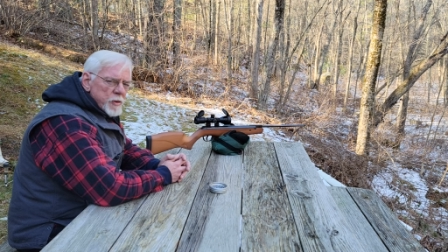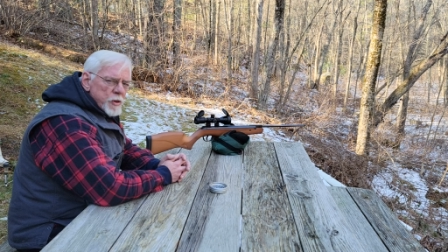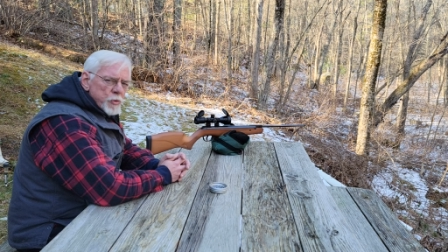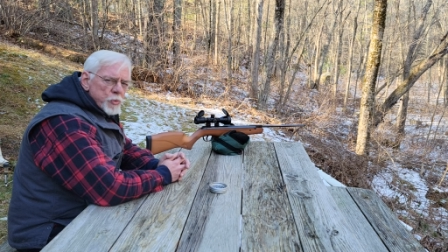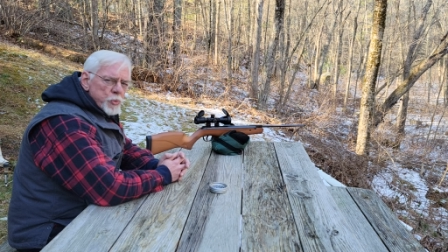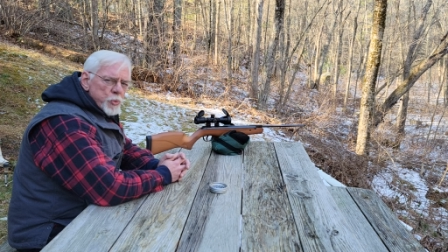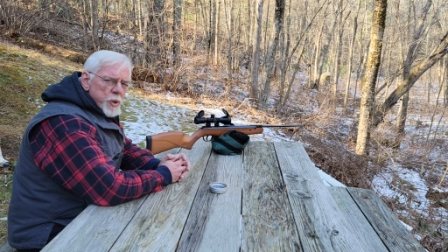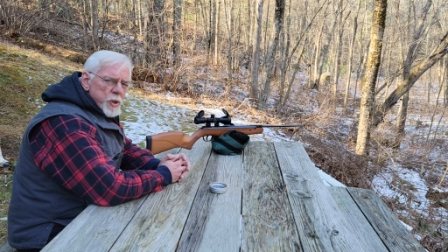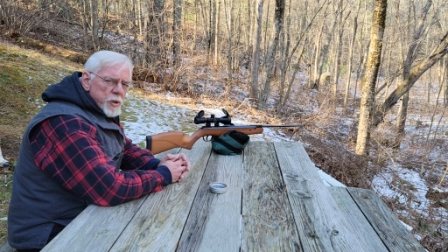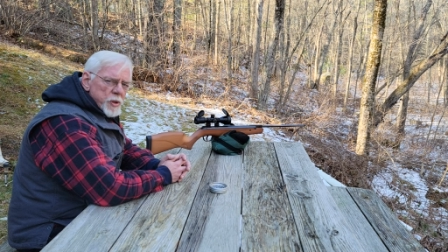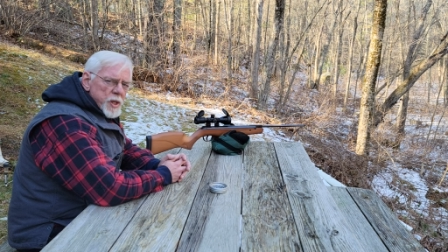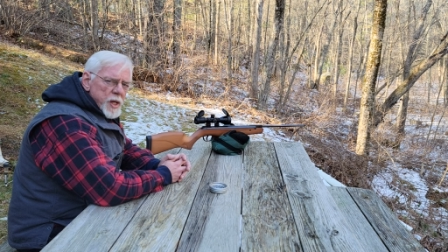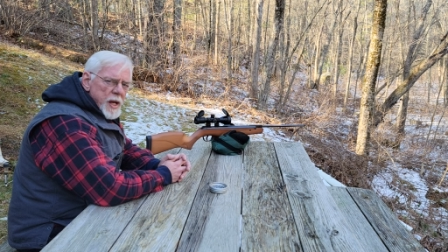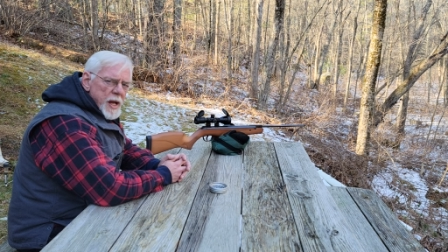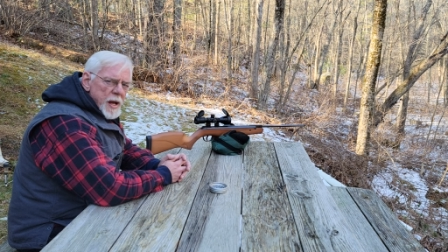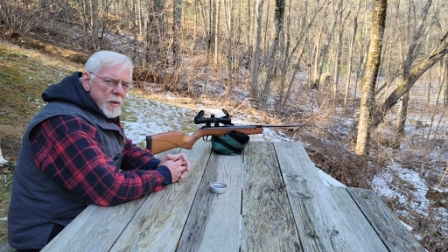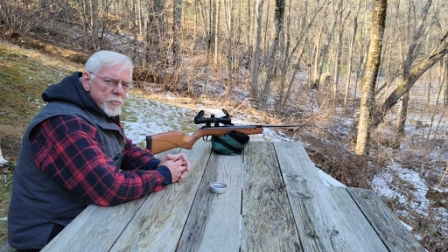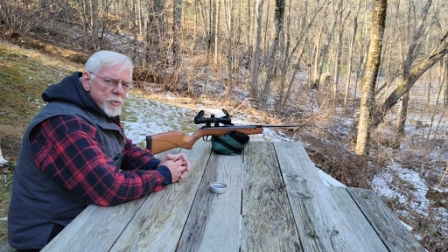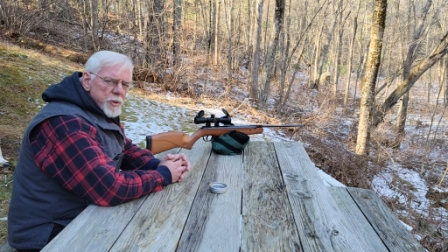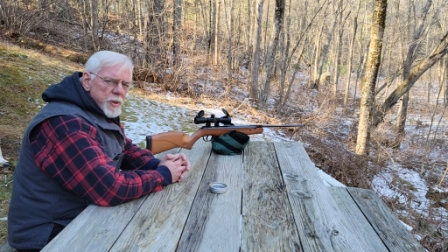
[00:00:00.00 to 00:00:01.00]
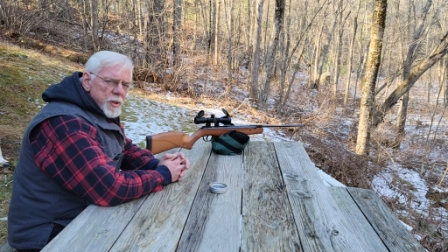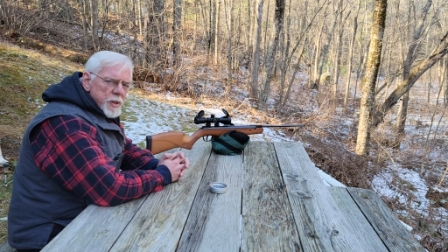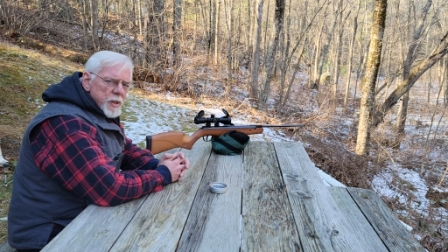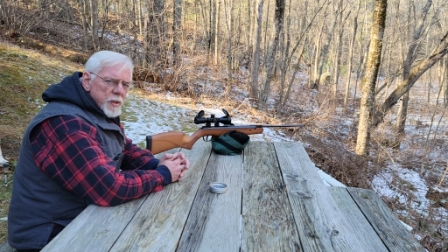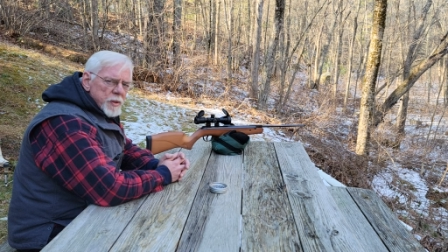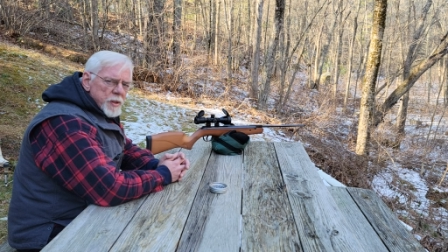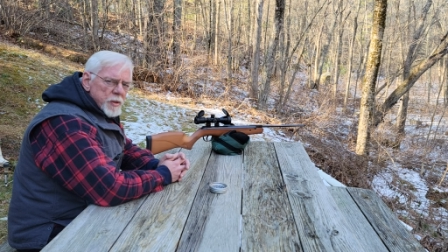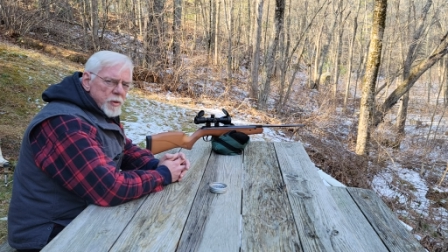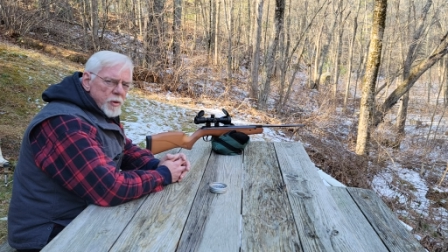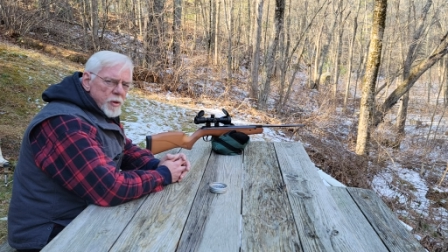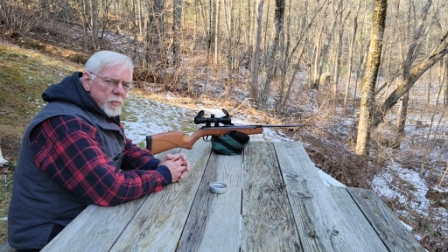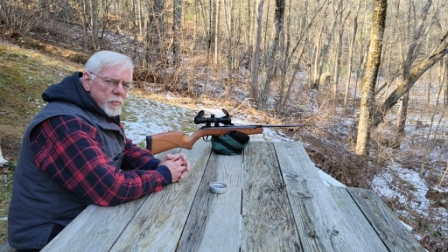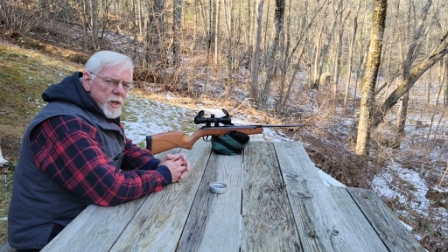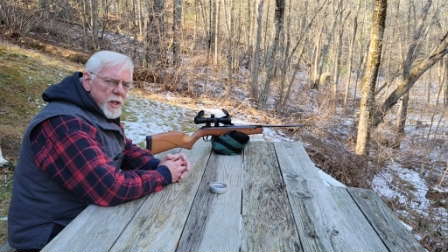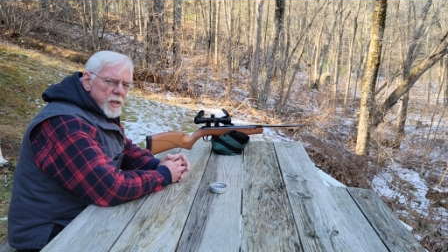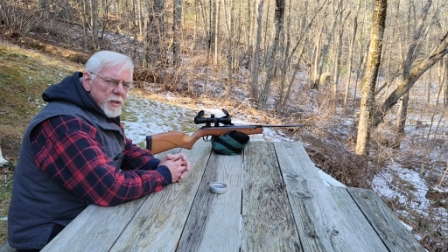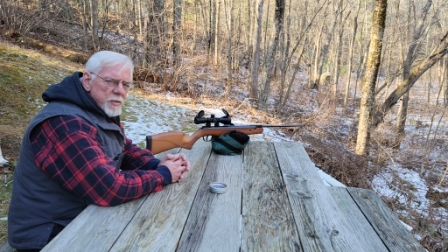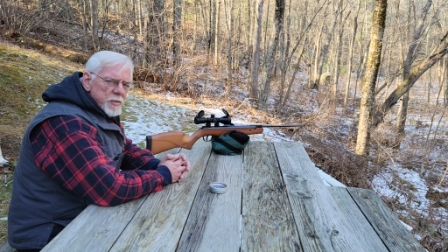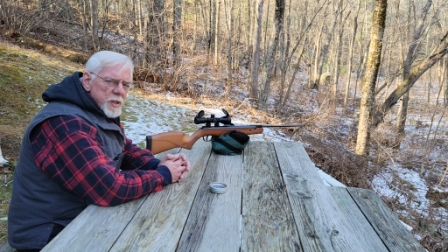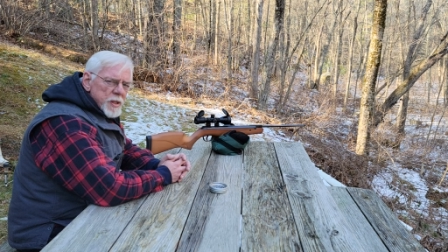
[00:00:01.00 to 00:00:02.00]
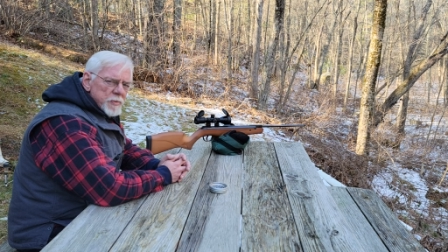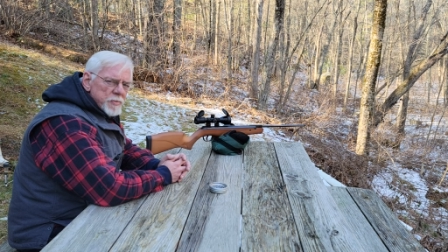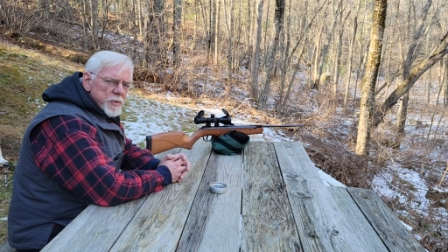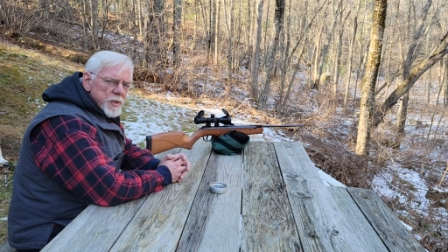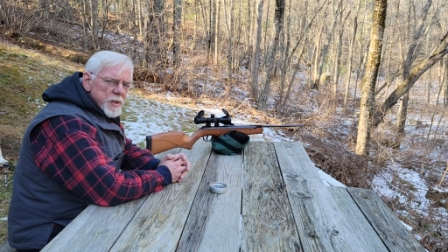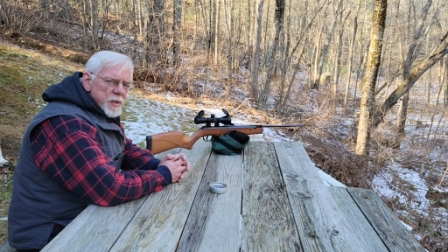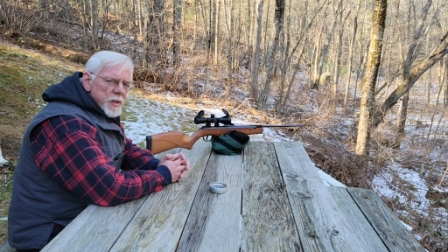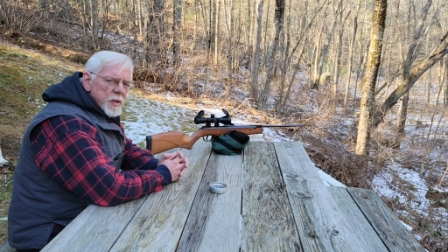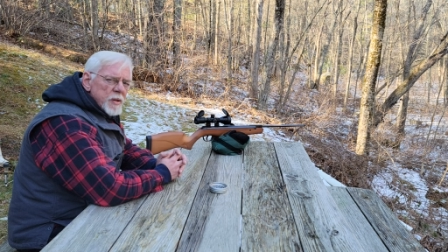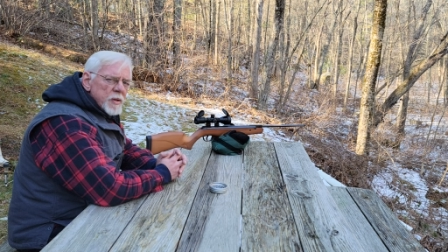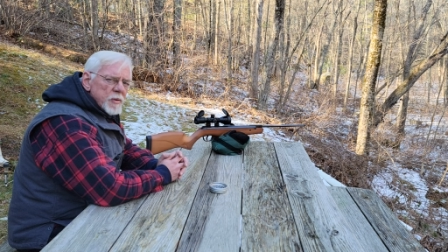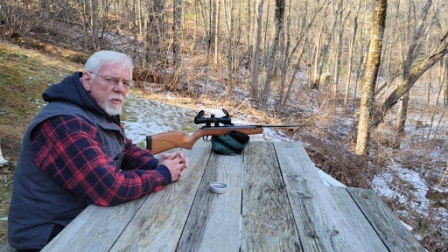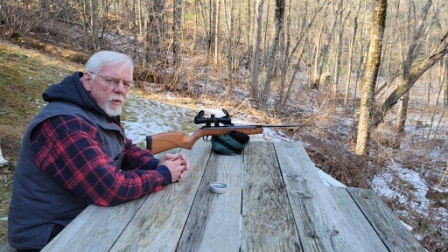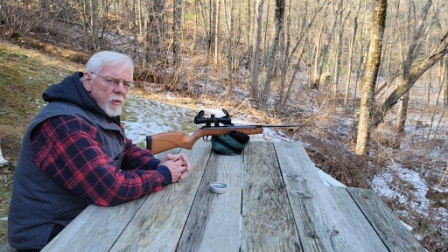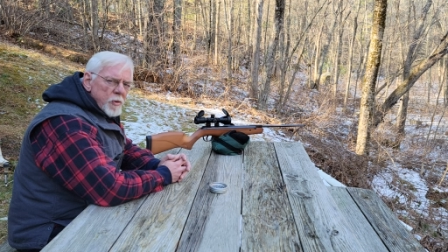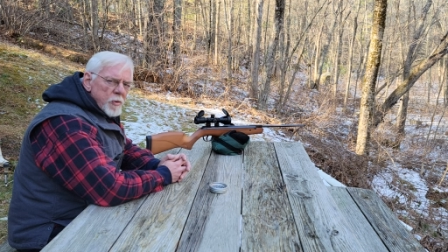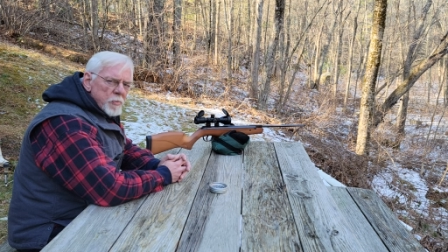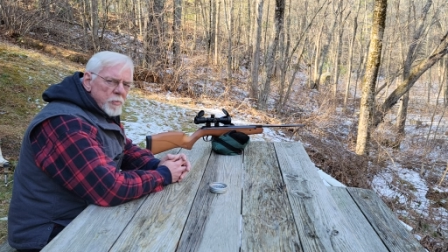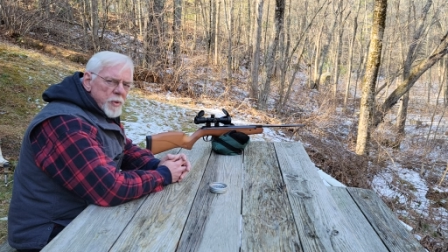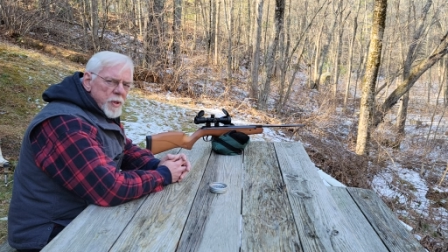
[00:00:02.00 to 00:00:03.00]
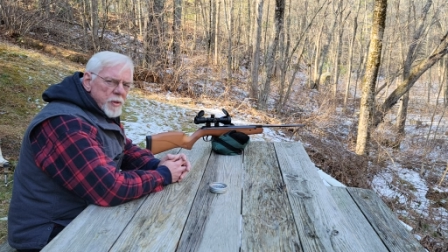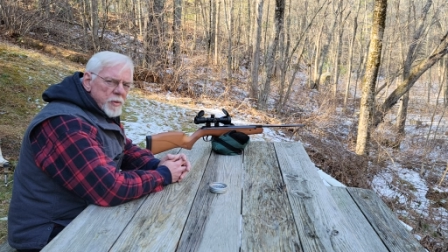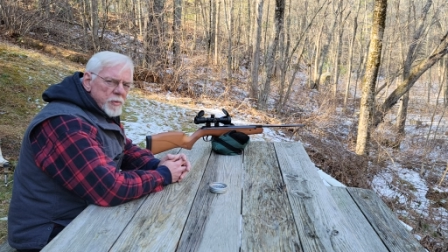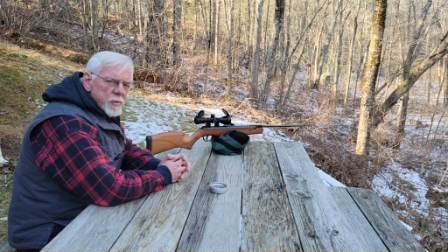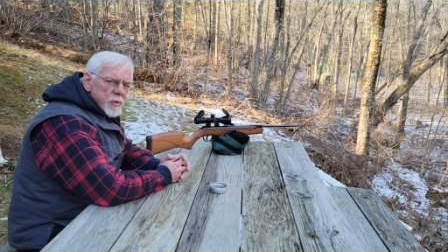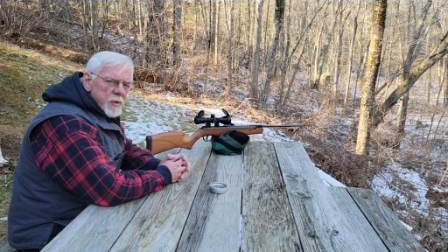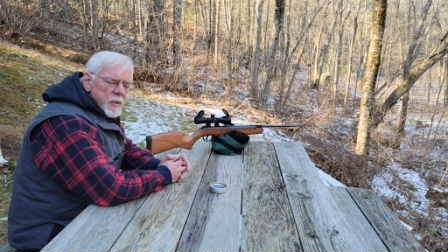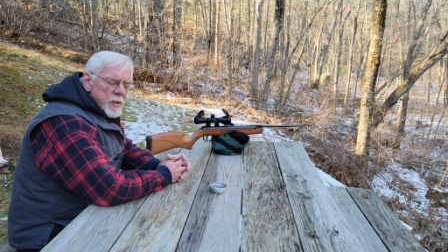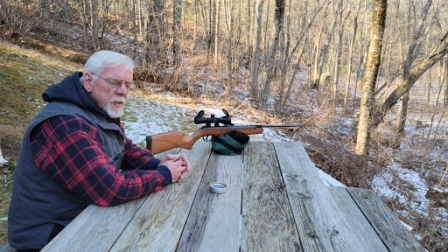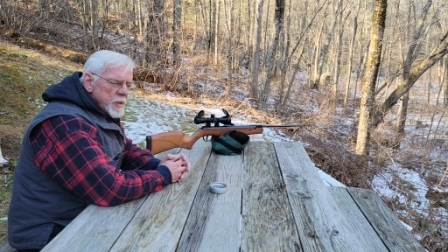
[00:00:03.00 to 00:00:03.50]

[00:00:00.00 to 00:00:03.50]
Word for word: the rear cap, and the automatic safety, all metal.